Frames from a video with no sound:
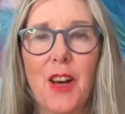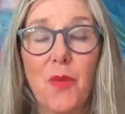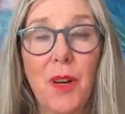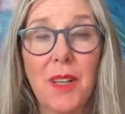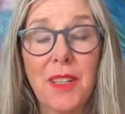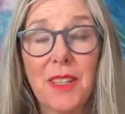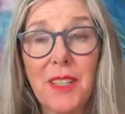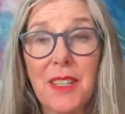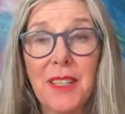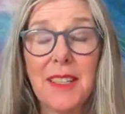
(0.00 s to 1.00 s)
Well,
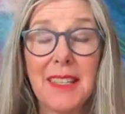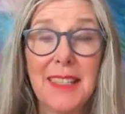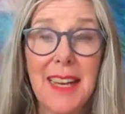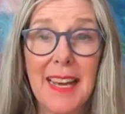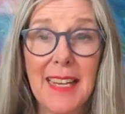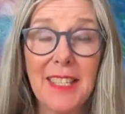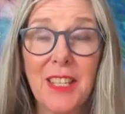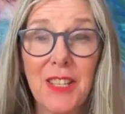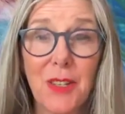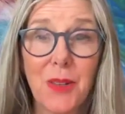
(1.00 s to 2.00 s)
good day
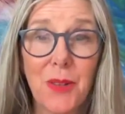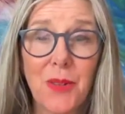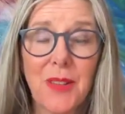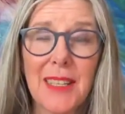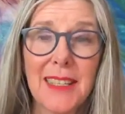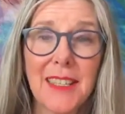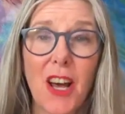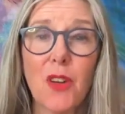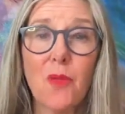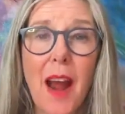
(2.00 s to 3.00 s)
to you. This is
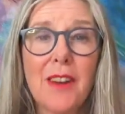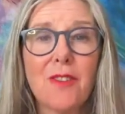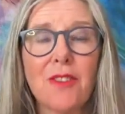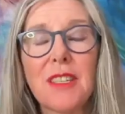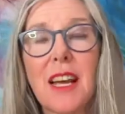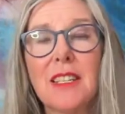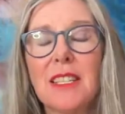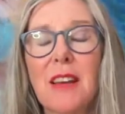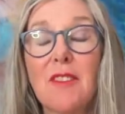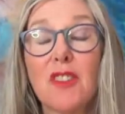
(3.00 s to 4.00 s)
Donna Reiners, and I
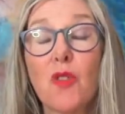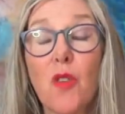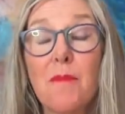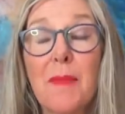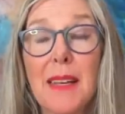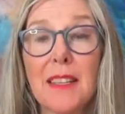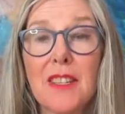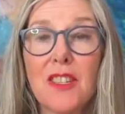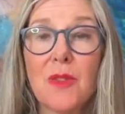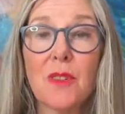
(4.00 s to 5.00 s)
just have a short
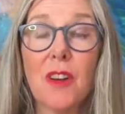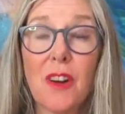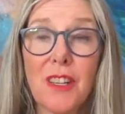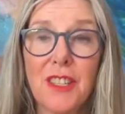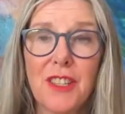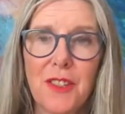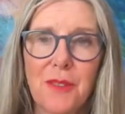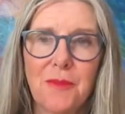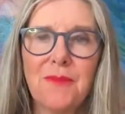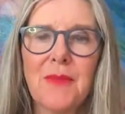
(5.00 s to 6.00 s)
message to encourage
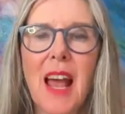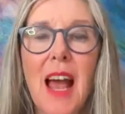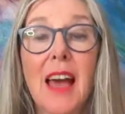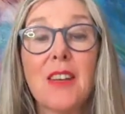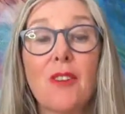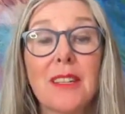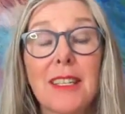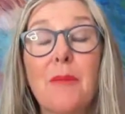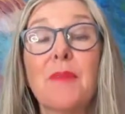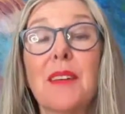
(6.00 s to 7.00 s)
you. I noticed
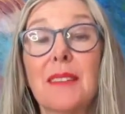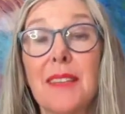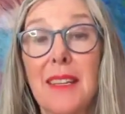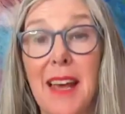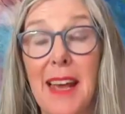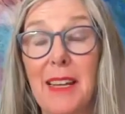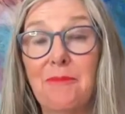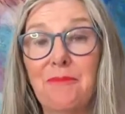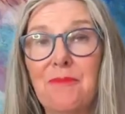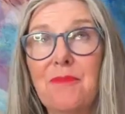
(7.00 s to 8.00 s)
something today.
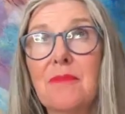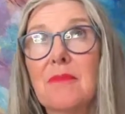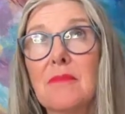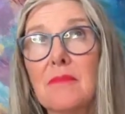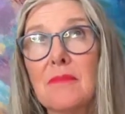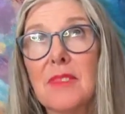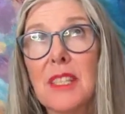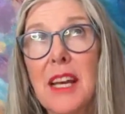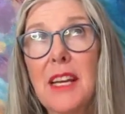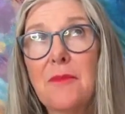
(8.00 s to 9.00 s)

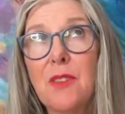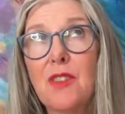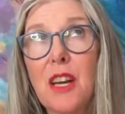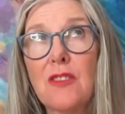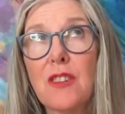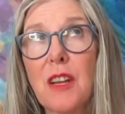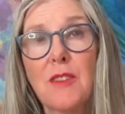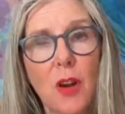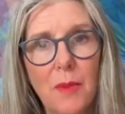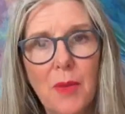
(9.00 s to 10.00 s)
Today? Yesterday.
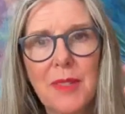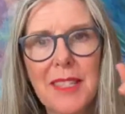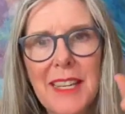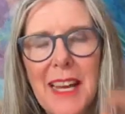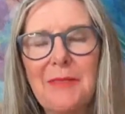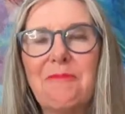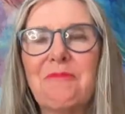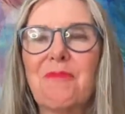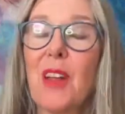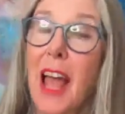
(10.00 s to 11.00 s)
No, it was today.
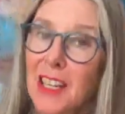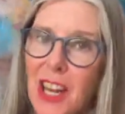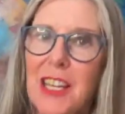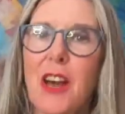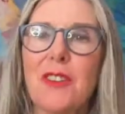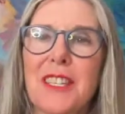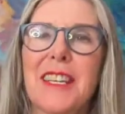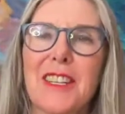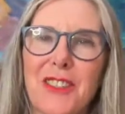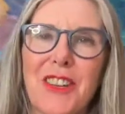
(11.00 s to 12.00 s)
Actually, I noticed it
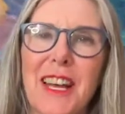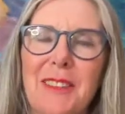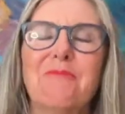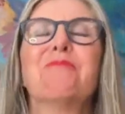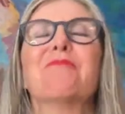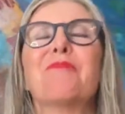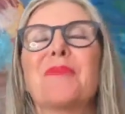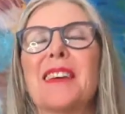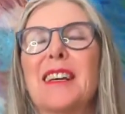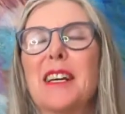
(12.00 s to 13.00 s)
yesterday,
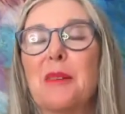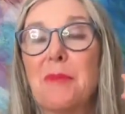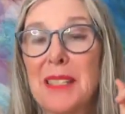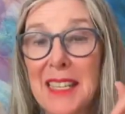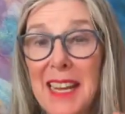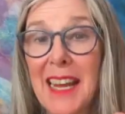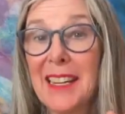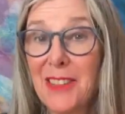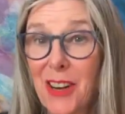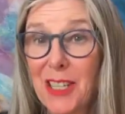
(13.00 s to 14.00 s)
but today I
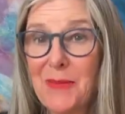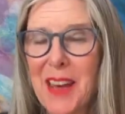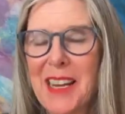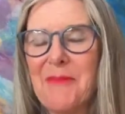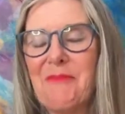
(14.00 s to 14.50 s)
talked about it.